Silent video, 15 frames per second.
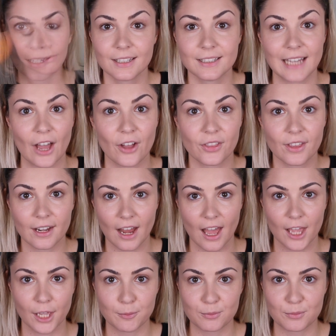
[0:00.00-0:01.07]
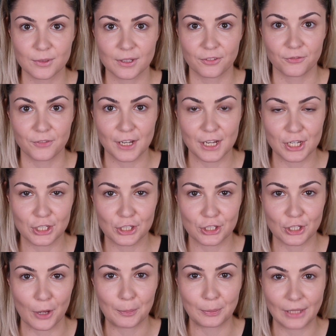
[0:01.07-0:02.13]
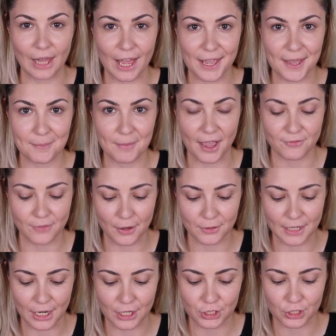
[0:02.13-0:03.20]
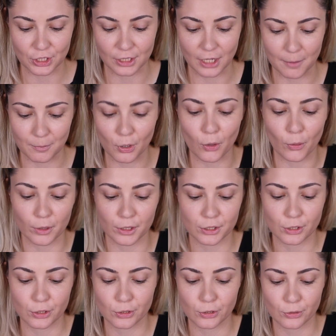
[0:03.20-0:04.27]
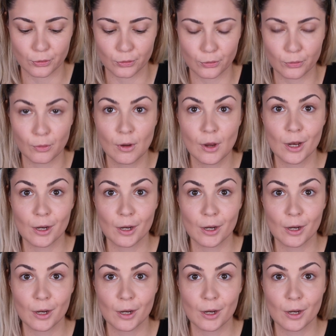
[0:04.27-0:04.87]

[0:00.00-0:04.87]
Now that I'm finished applying my foundation, I'm going to